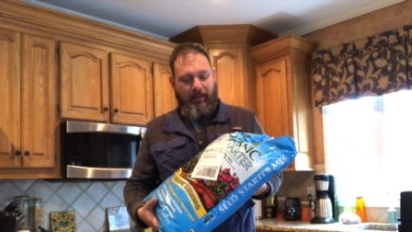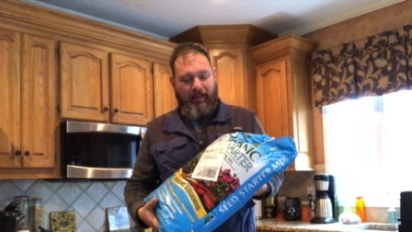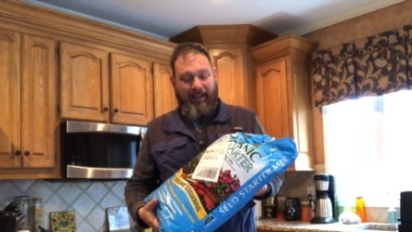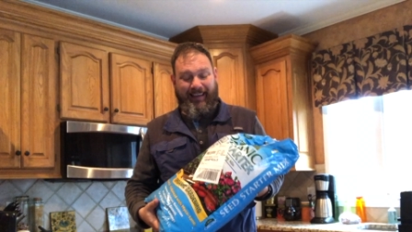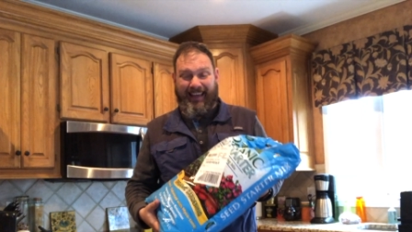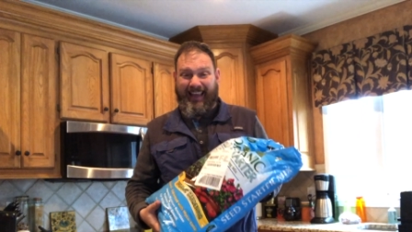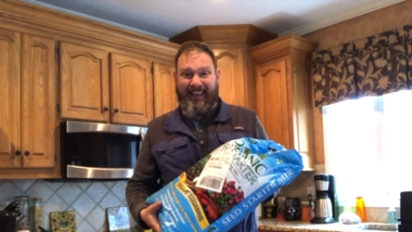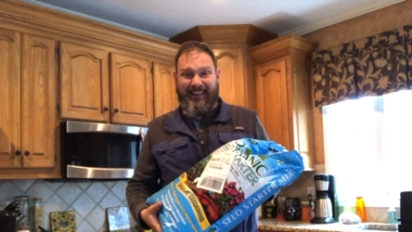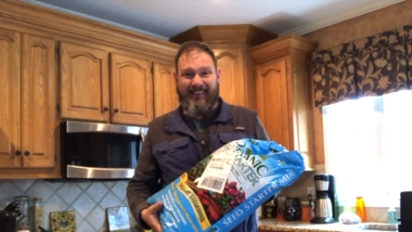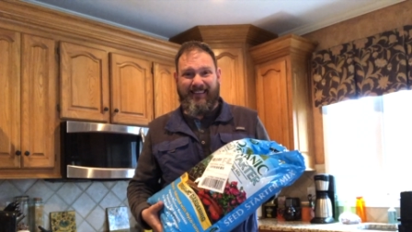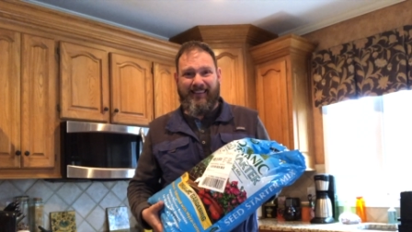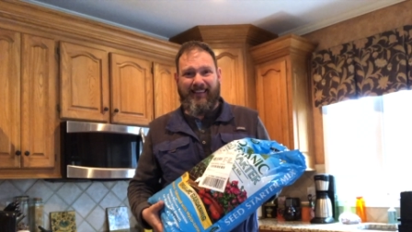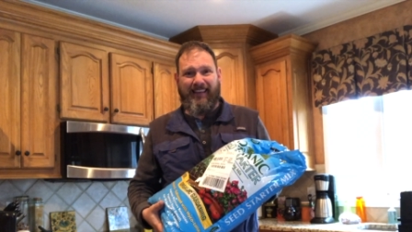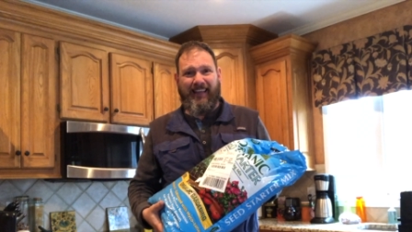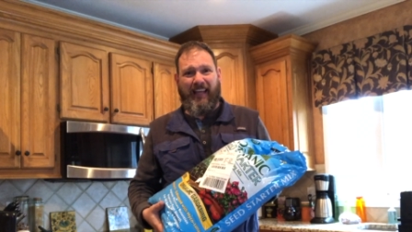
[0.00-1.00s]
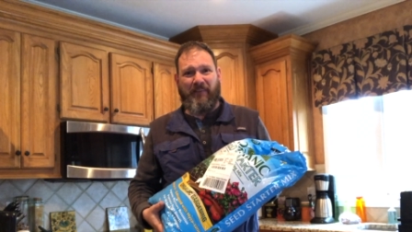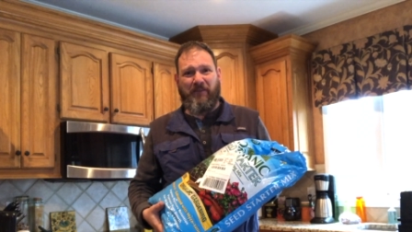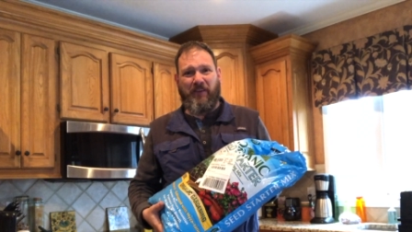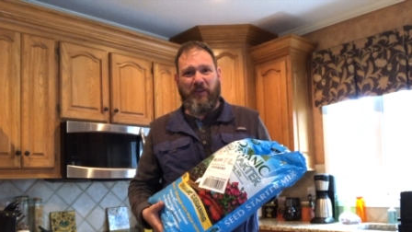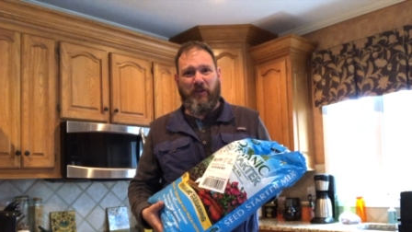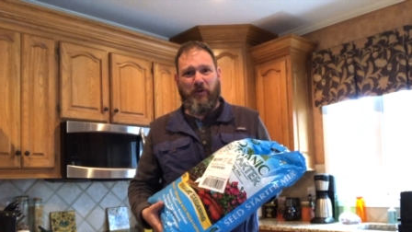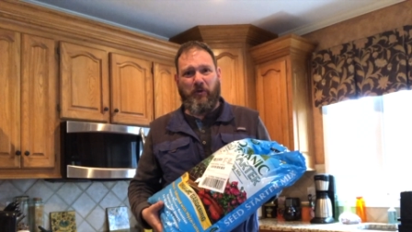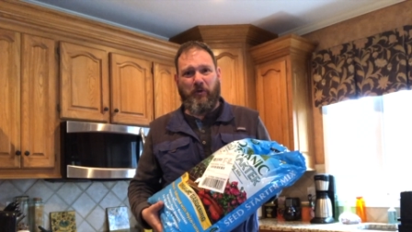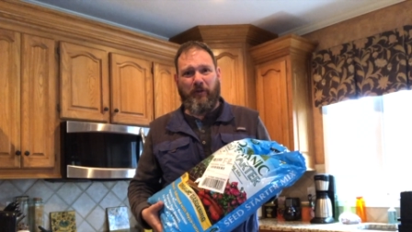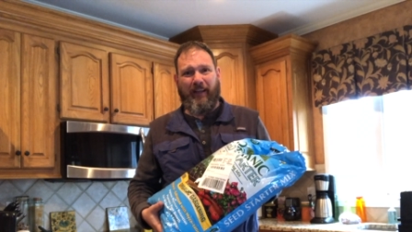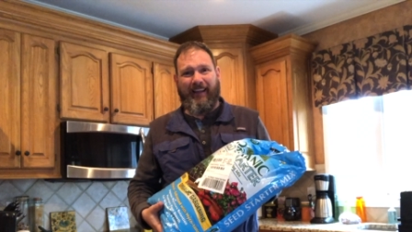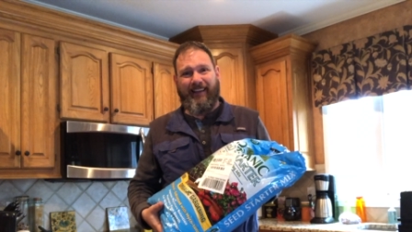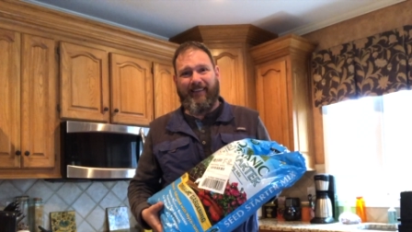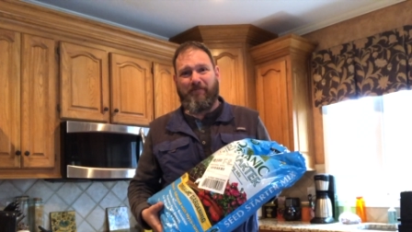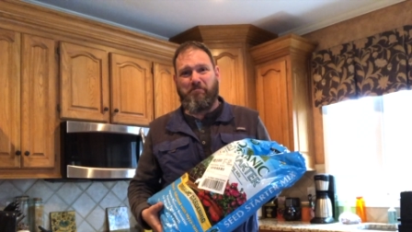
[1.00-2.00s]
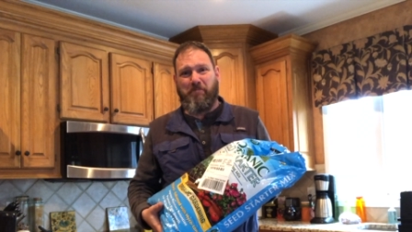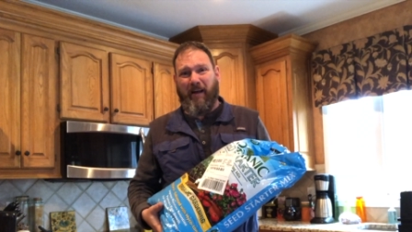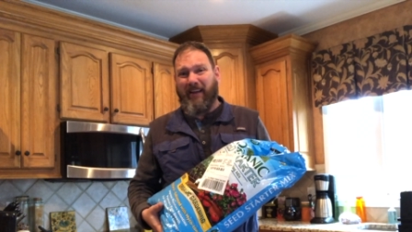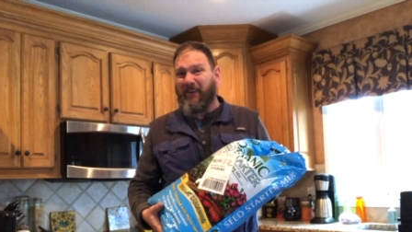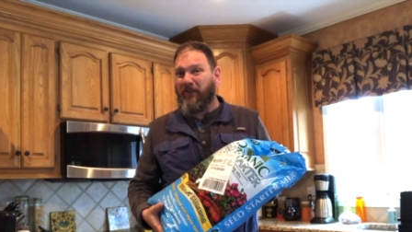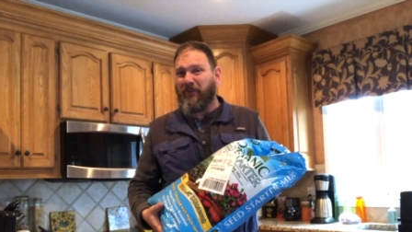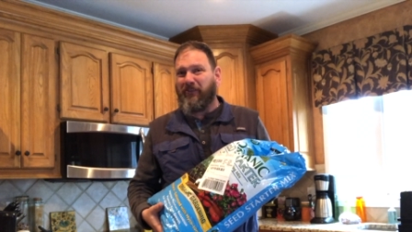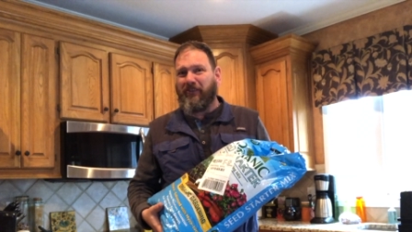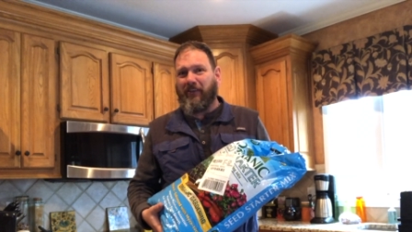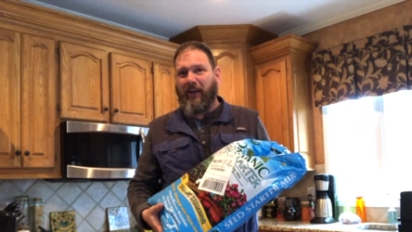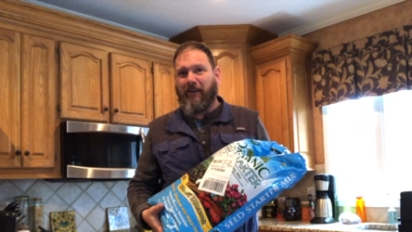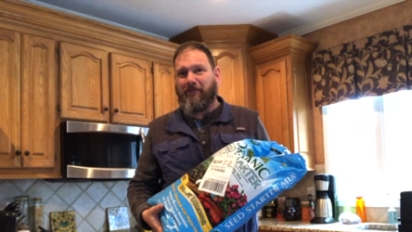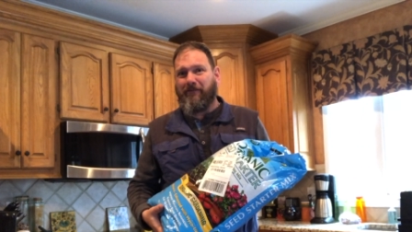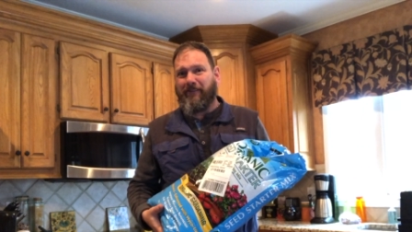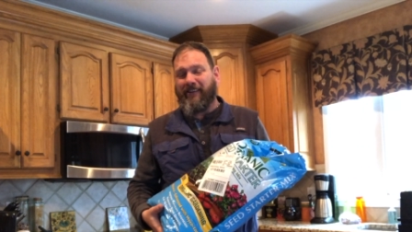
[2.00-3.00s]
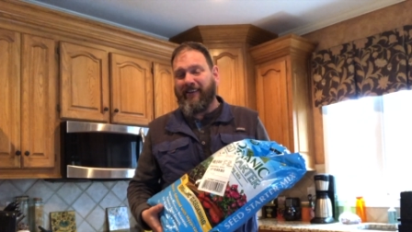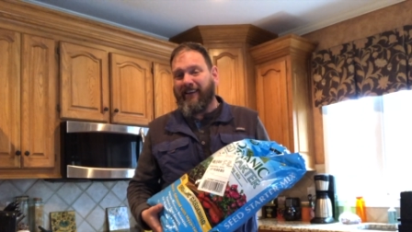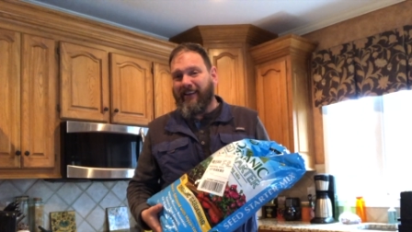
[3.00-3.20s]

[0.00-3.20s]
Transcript: again, if you like buy your stuff